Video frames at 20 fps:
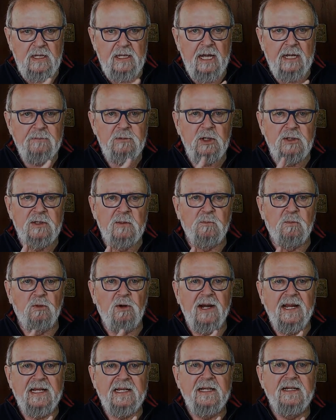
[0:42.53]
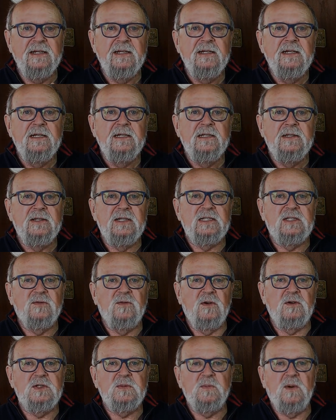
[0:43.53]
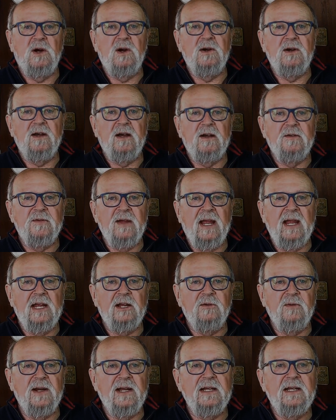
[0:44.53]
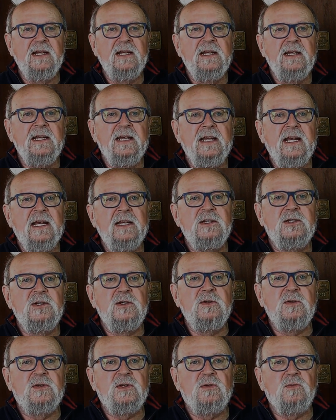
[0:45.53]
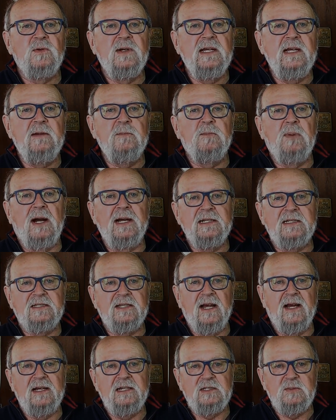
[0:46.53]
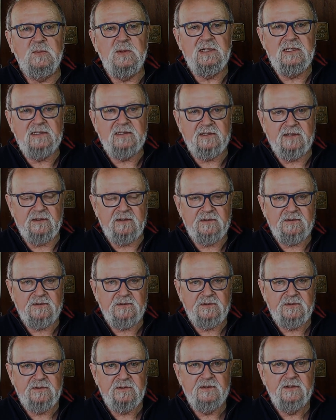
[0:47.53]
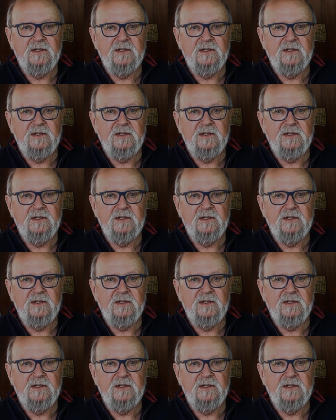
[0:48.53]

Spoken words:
I'm going to break this first part of anchoring into 3 bite-sized pieces.